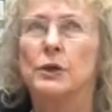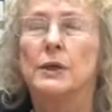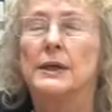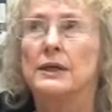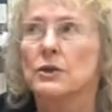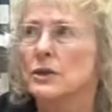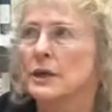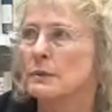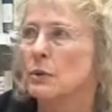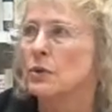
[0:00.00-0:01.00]
Yeah, you can
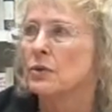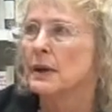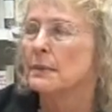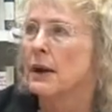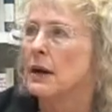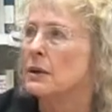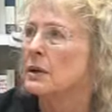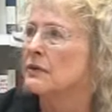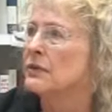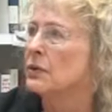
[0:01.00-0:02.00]
exercise more direct
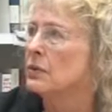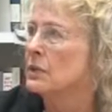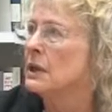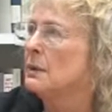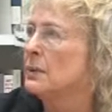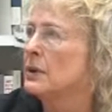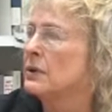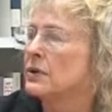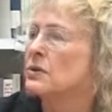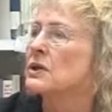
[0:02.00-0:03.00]
power if you keep it
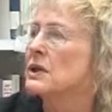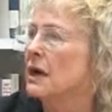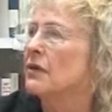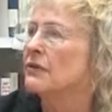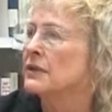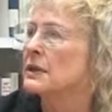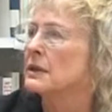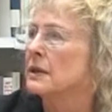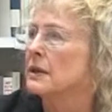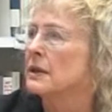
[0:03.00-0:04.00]
all to yourself as
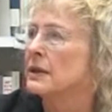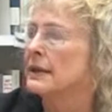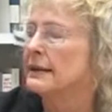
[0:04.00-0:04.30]
a leader.